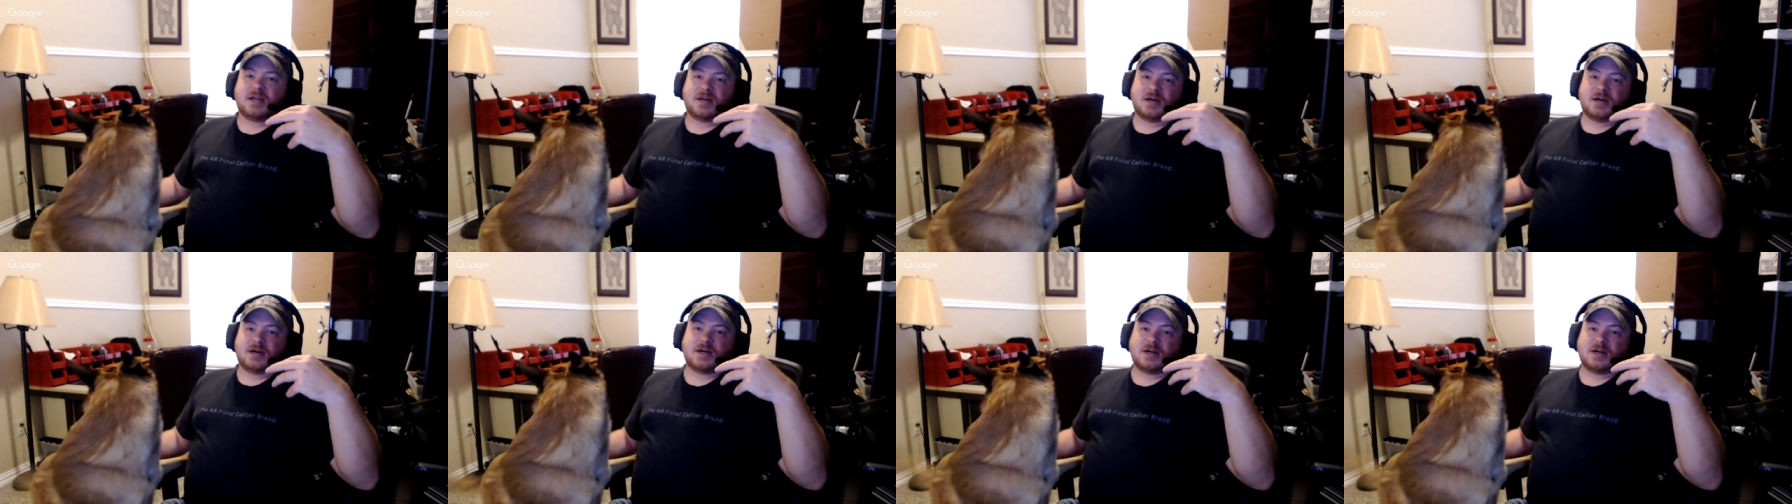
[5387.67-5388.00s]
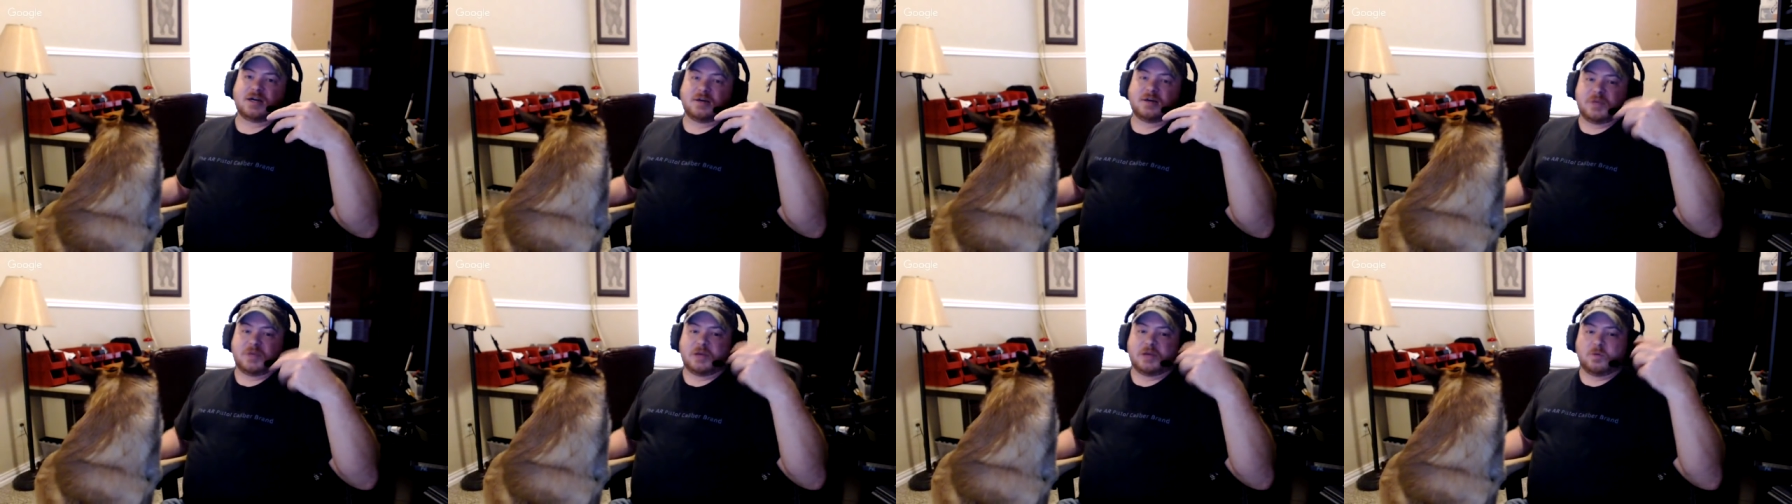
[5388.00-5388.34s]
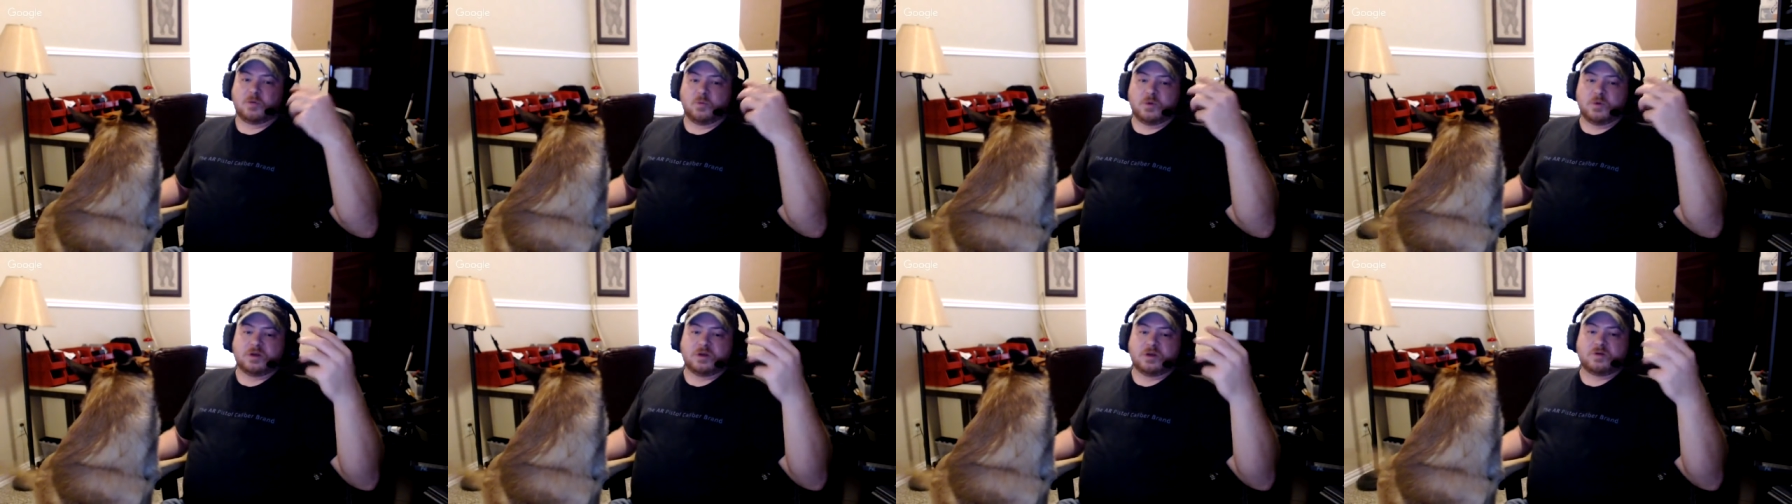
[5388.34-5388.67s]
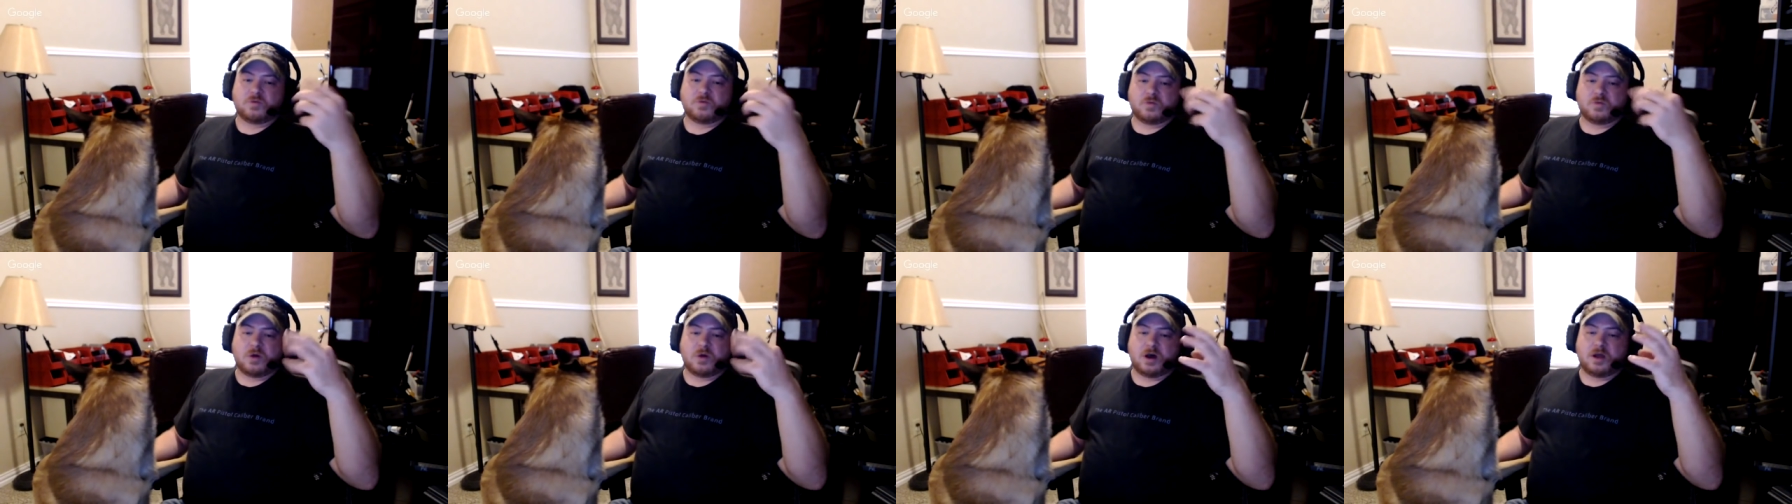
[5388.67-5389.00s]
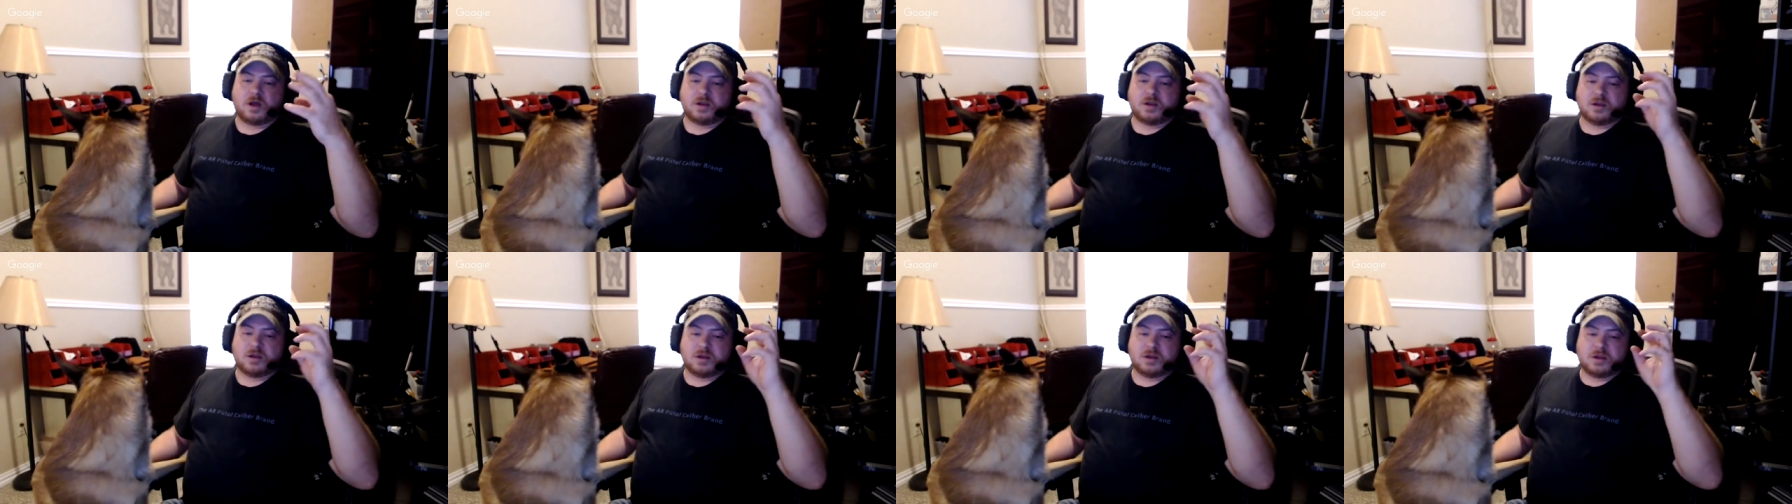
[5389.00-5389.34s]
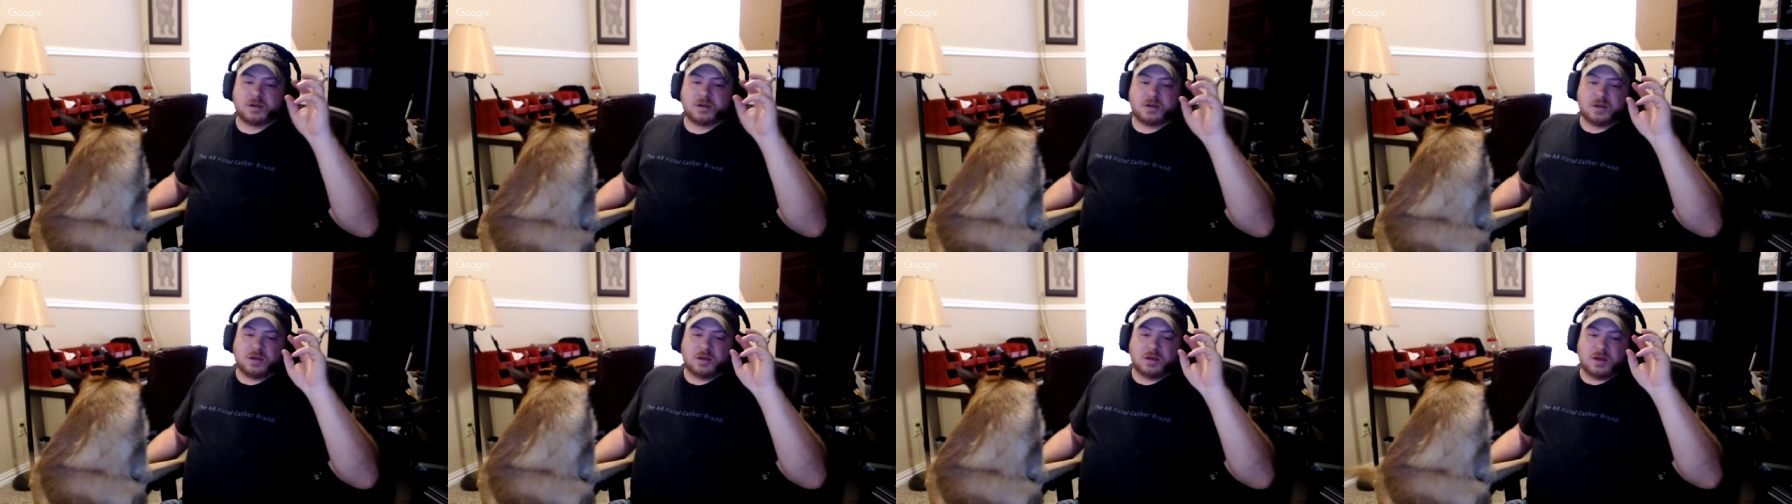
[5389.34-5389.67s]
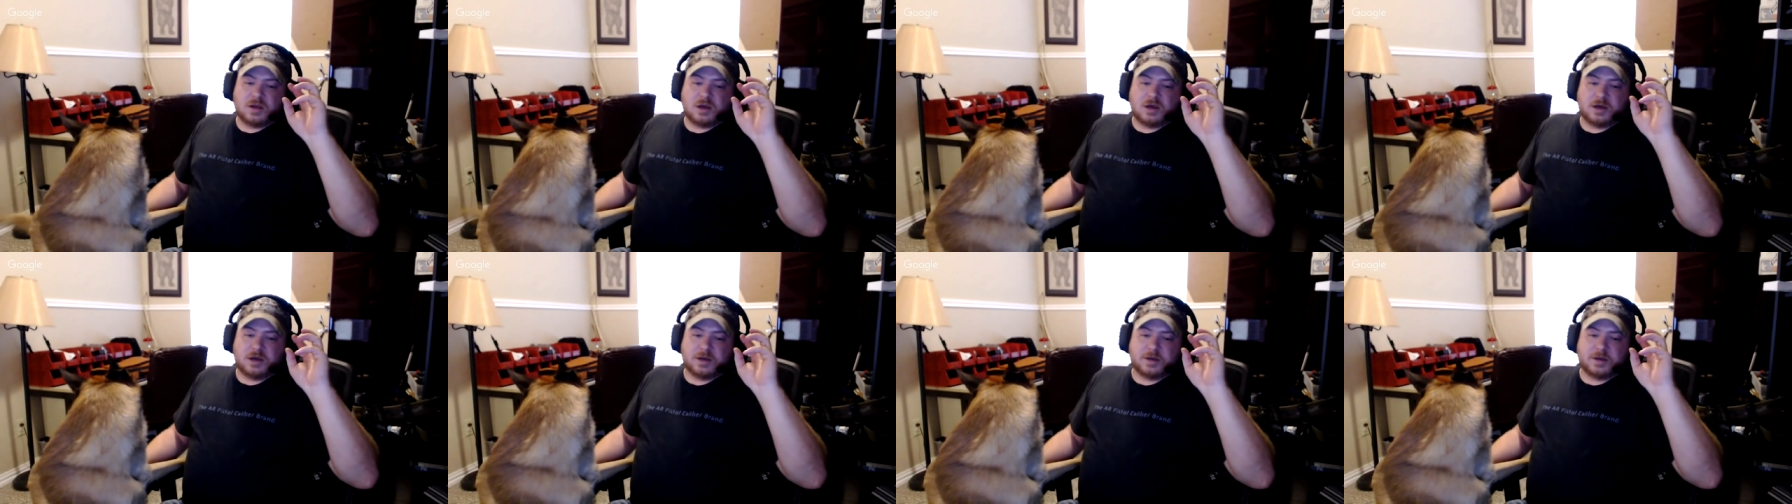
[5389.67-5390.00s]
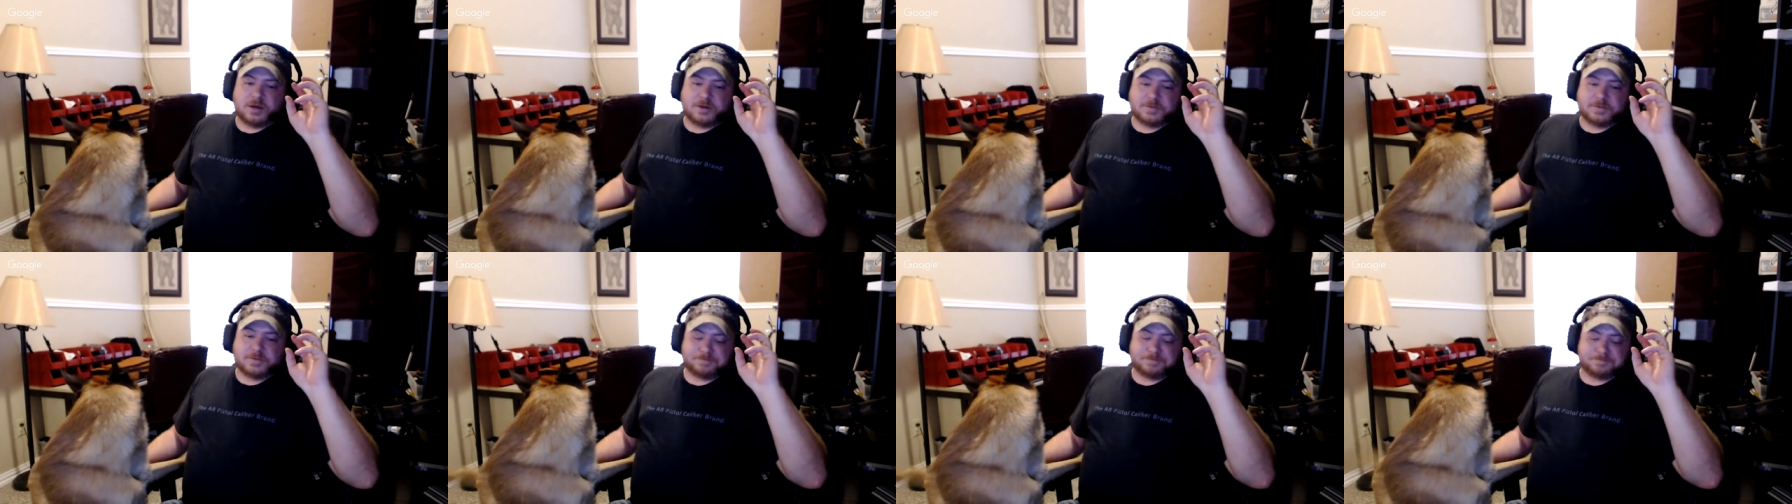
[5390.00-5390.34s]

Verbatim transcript: Um, it wouldn't run. Um,